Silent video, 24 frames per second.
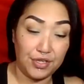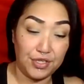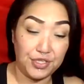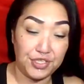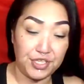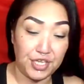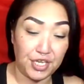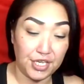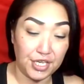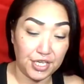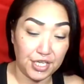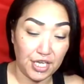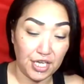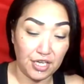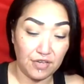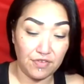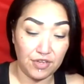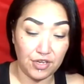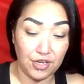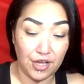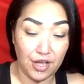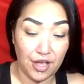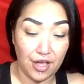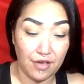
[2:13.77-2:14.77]

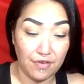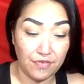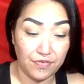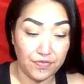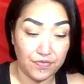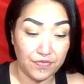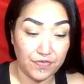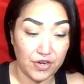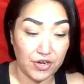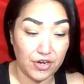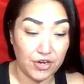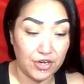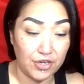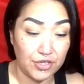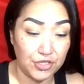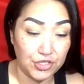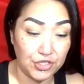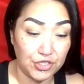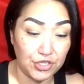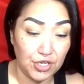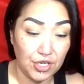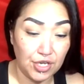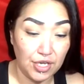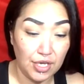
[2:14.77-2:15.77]
Dedicated
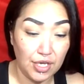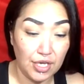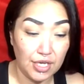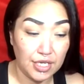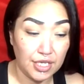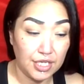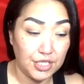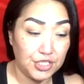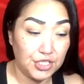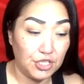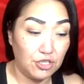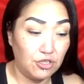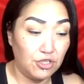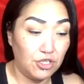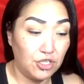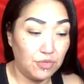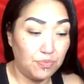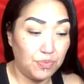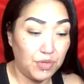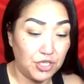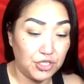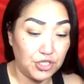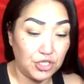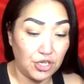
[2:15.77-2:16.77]
effort. Continue to
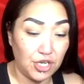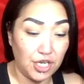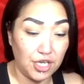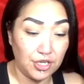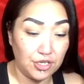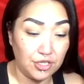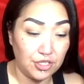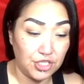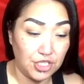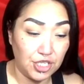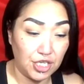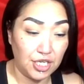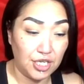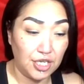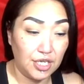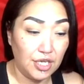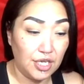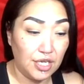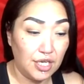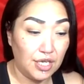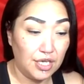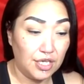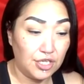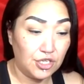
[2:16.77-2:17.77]
put your energy,
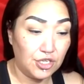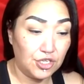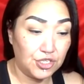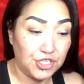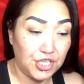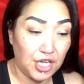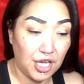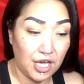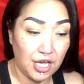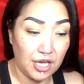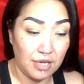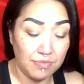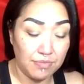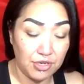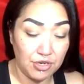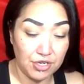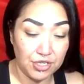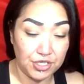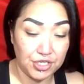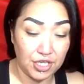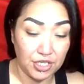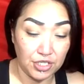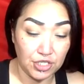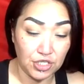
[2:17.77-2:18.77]
your time, your
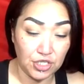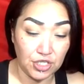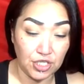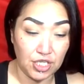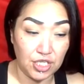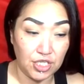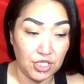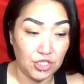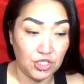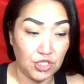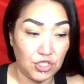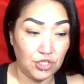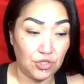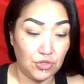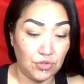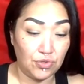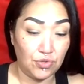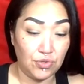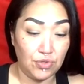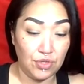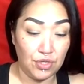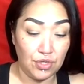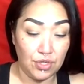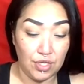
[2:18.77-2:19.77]
attention
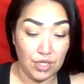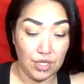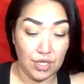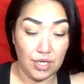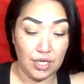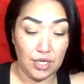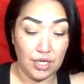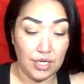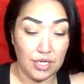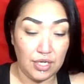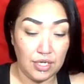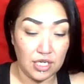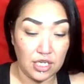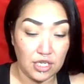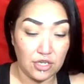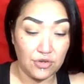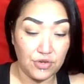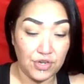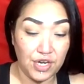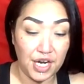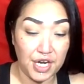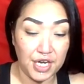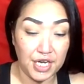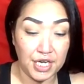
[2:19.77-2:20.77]
into
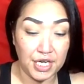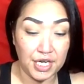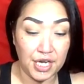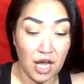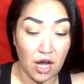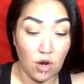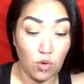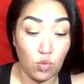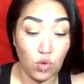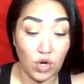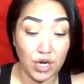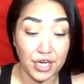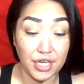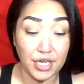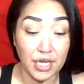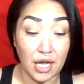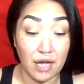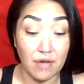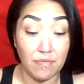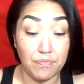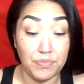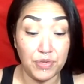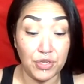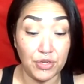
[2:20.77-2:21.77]
creating a work
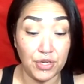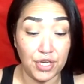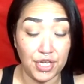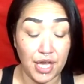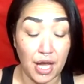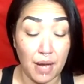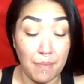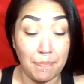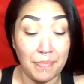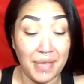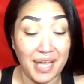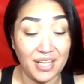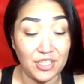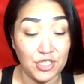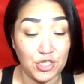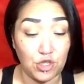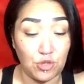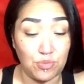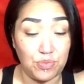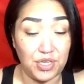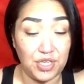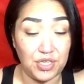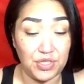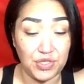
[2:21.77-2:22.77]
of beauty, a
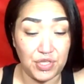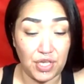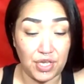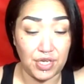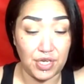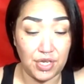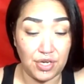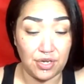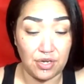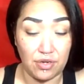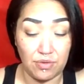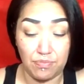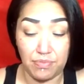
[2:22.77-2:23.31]
masterpiece, I hear.